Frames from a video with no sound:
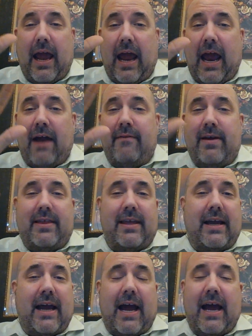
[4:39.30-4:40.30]
Every
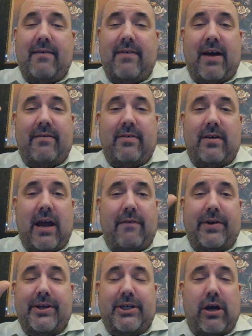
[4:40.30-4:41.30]

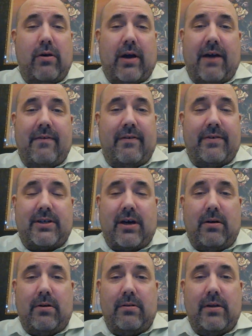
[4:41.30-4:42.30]
joke I've ever
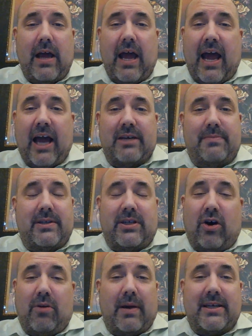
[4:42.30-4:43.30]
told has been
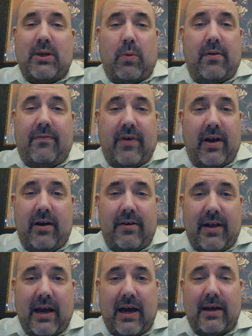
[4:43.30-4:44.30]
told by someone funnier
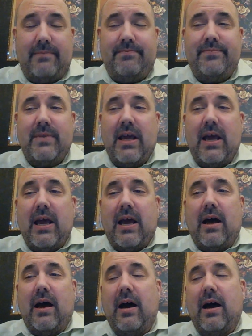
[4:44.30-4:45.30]
than
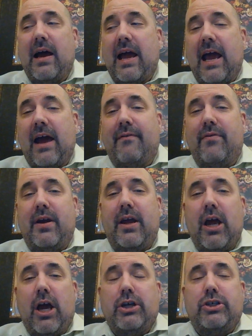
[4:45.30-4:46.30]
I.
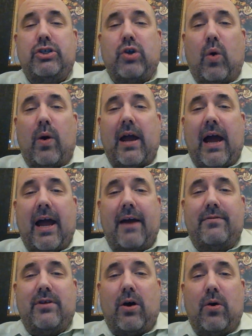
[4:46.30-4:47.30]
Every story I
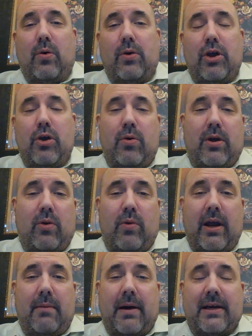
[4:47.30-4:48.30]
have told, you can
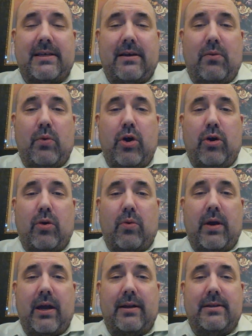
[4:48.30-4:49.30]

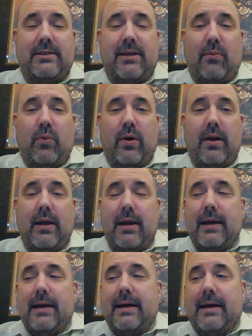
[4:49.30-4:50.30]
read someone
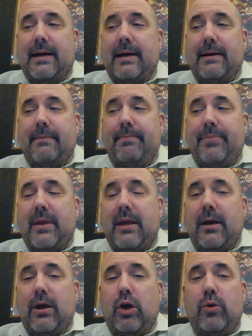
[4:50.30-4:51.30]

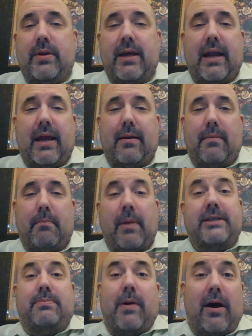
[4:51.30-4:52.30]
who did it
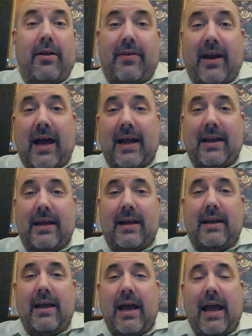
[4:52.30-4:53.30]
much better than I
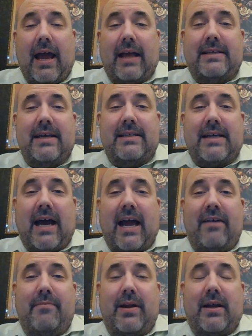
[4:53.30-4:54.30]
did. And since I
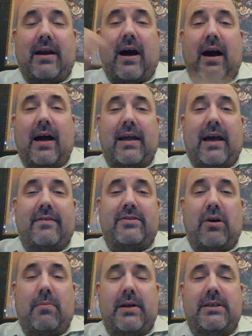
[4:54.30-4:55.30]
have been conned out of
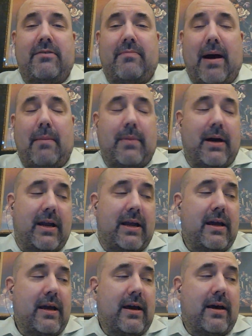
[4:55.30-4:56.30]
so much of my
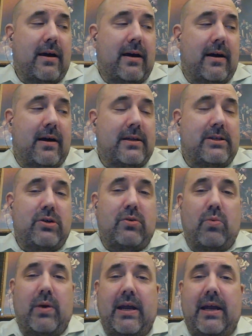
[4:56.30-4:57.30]
money to
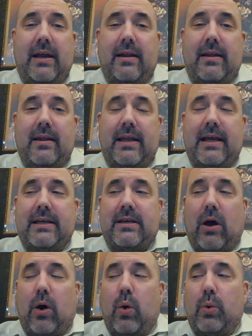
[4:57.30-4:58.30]
read these
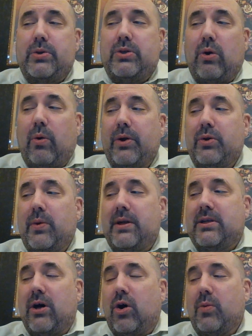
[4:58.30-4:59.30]
old stories
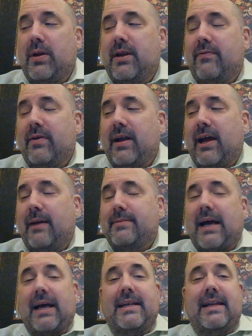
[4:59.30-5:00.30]
retold with different names.
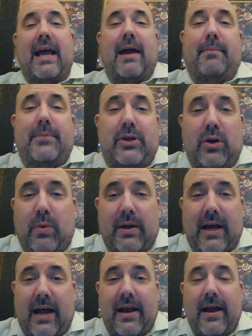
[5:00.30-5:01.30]
I damn sure would
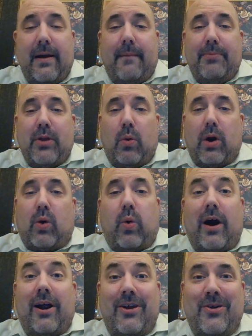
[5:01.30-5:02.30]
not
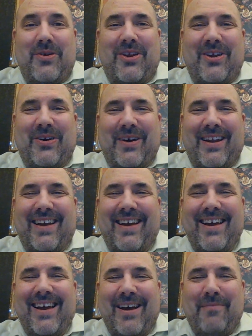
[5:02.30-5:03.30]
require you to do it.
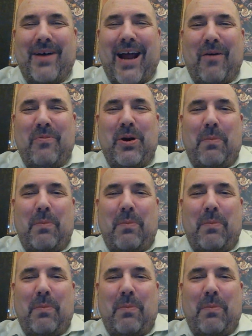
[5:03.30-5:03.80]
But I will